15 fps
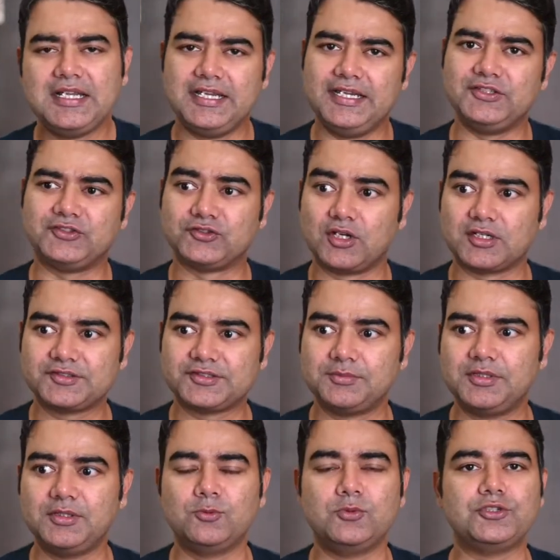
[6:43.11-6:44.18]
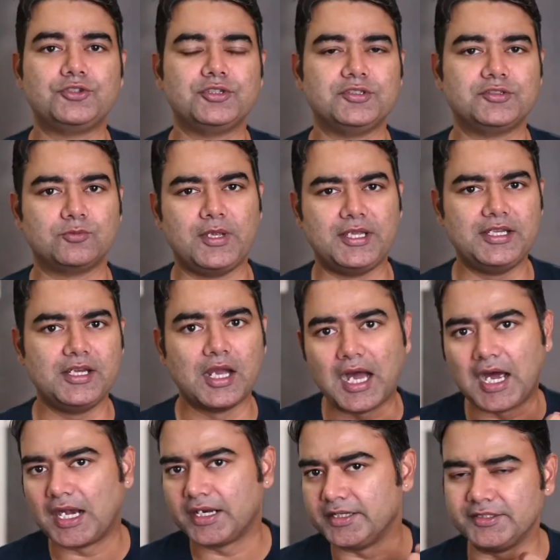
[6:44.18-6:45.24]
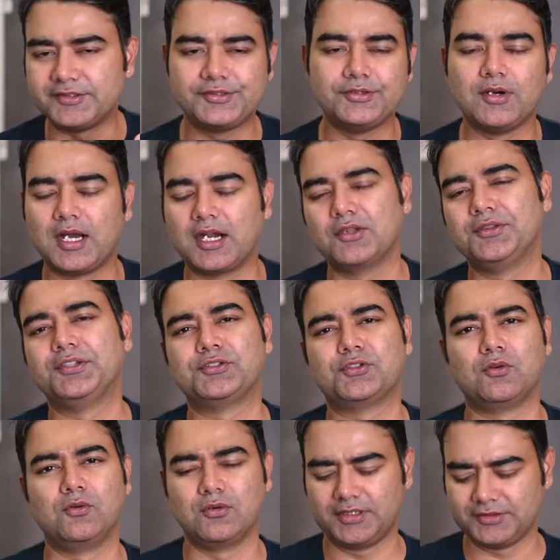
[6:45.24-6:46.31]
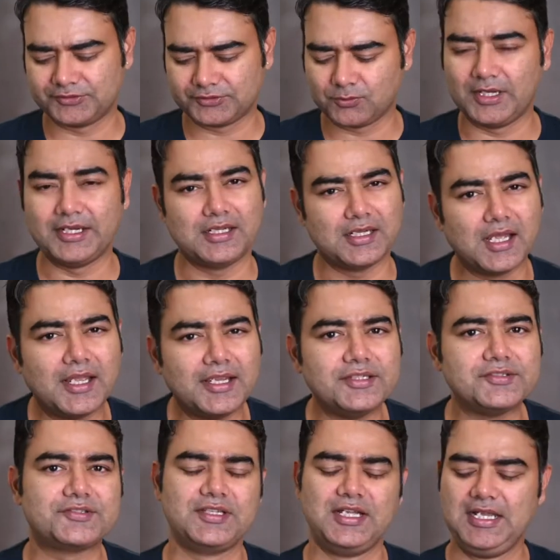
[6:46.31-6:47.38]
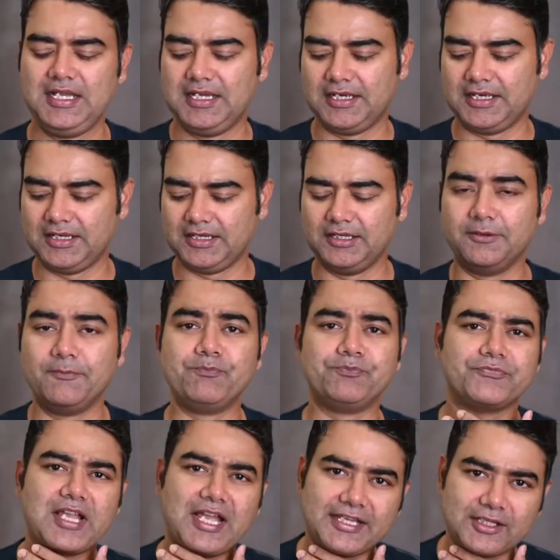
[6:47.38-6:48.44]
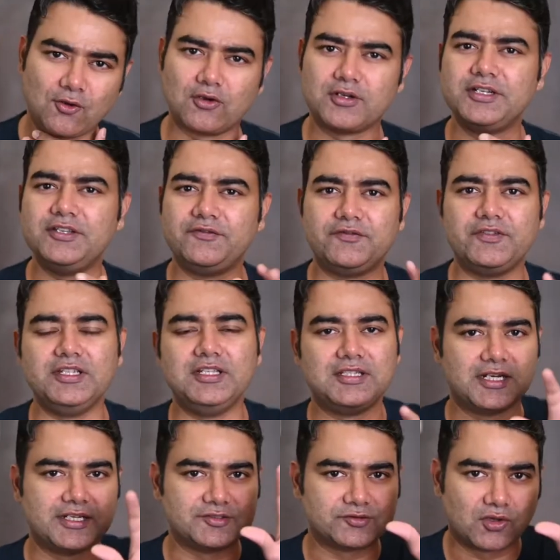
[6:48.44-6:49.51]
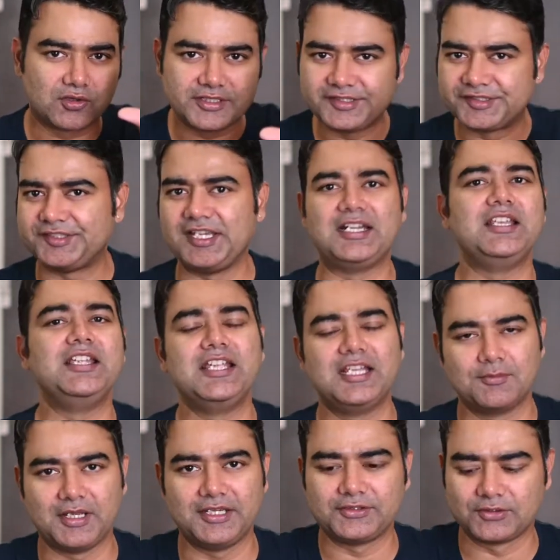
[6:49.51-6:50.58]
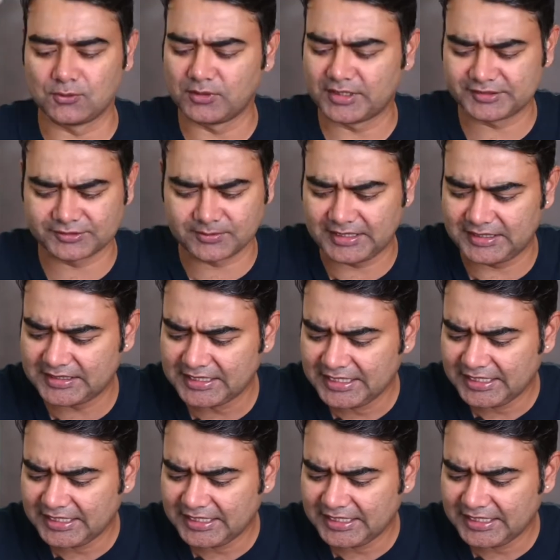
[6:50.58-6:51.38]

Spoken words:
It's not something which is very hard, hits you hard on the throat. It's quite nice. I can already feel that it's already settling in my throat as well.